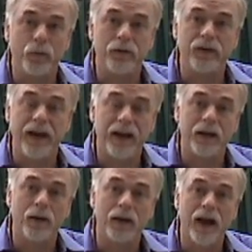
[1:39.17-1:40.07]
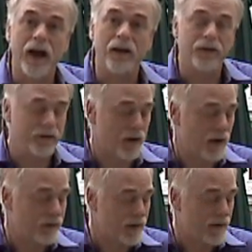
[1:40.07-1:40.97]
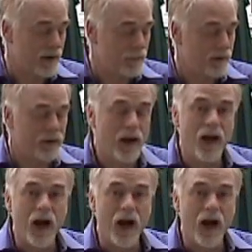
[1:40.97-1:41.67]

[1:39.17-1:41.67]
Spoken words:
We've taken a set of elements